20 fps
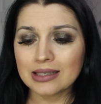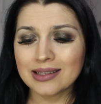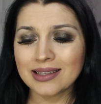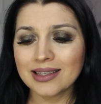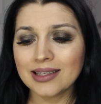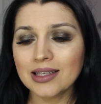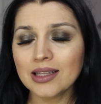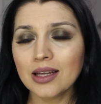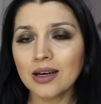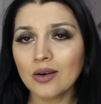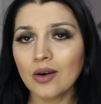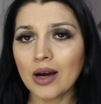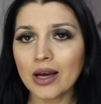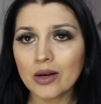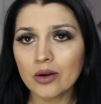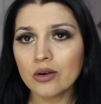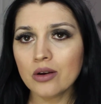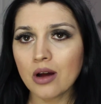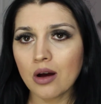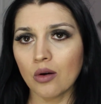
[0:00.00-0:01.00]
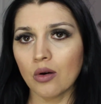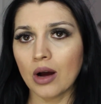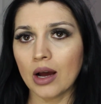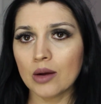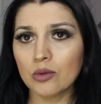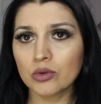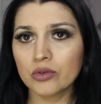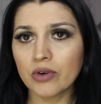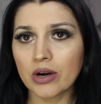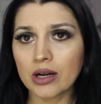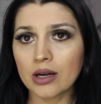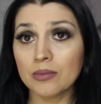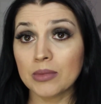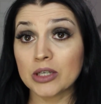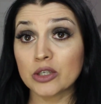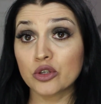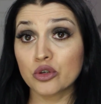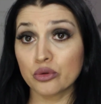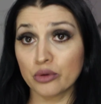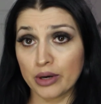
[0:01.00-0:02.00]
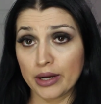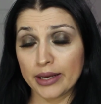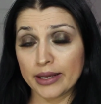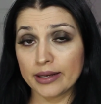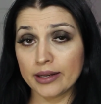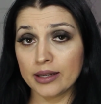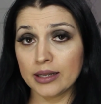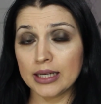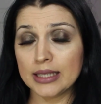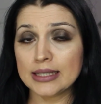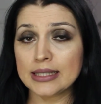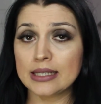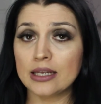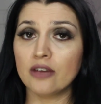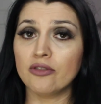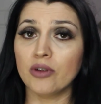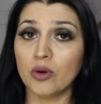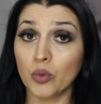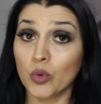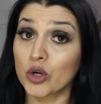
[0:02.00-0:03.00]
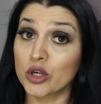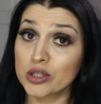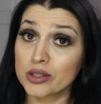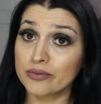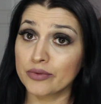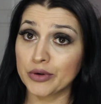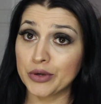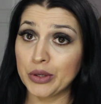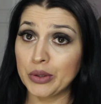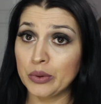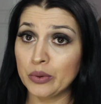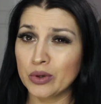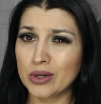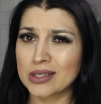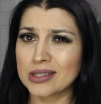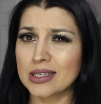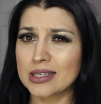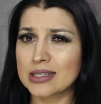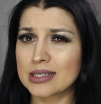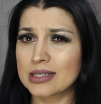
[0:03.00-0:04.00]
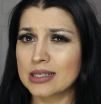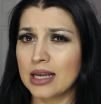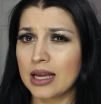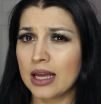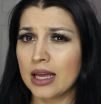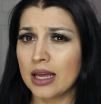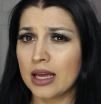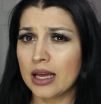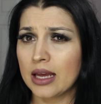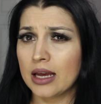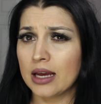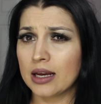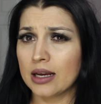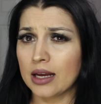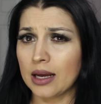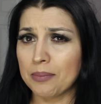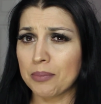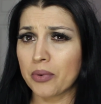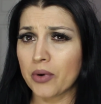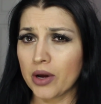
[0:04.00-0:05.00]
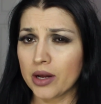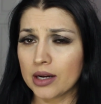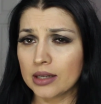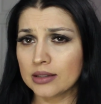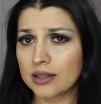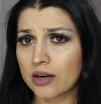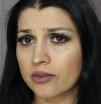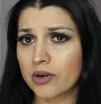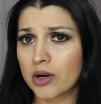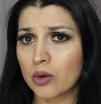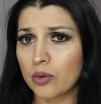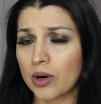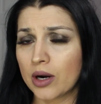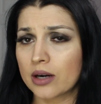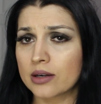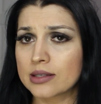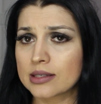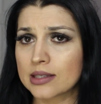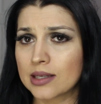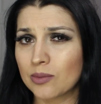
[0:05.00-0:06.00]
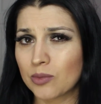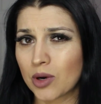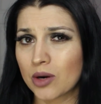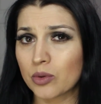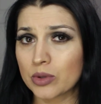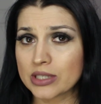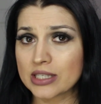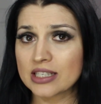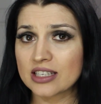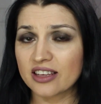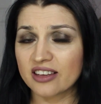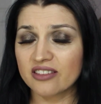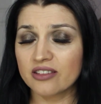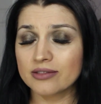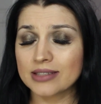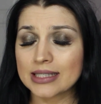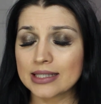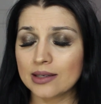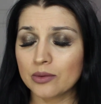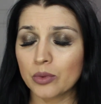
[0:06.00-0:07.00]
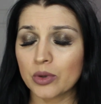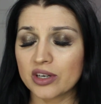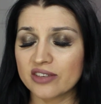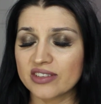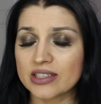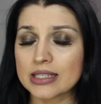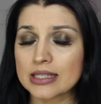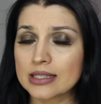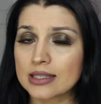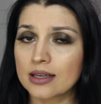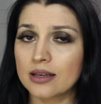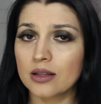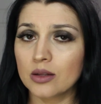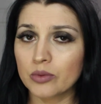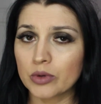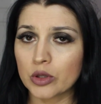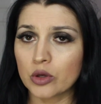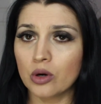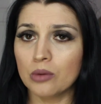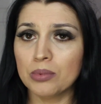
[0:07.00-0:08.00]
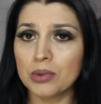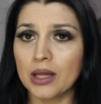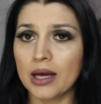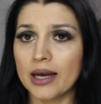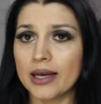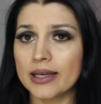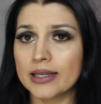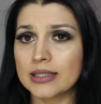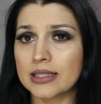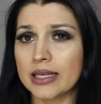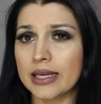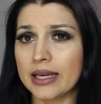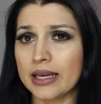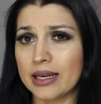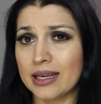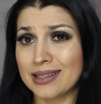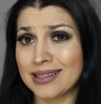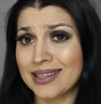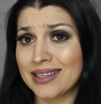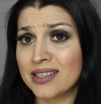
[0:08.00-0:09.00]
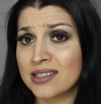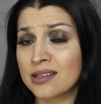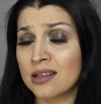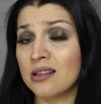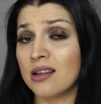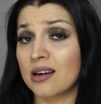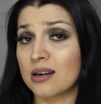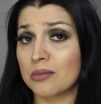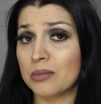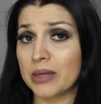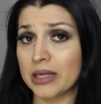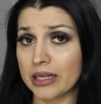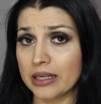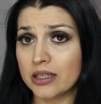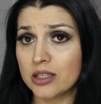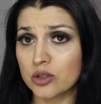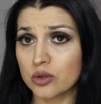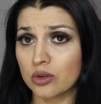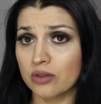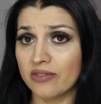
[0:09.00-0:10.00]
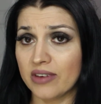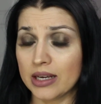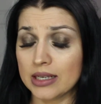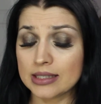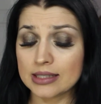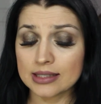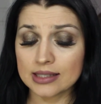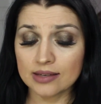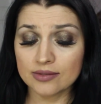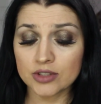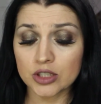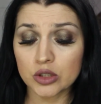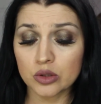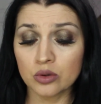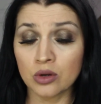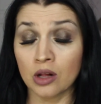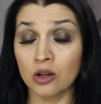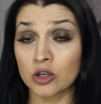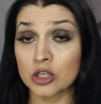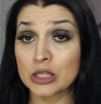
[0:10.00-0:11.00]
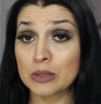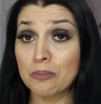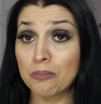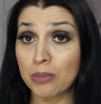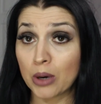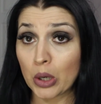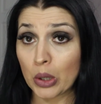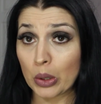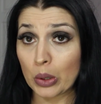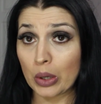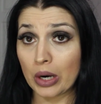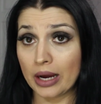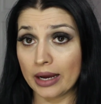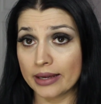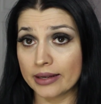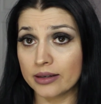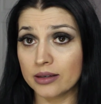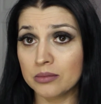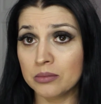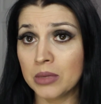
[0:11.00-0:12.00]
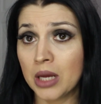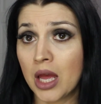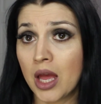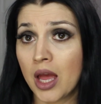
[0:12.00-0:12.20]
You know, I don't know. I would recommend trying it and see if it works for you, because it's a product that requires somewhat of a skill when you apply it, and it is a lot of money to invest, $72 per item.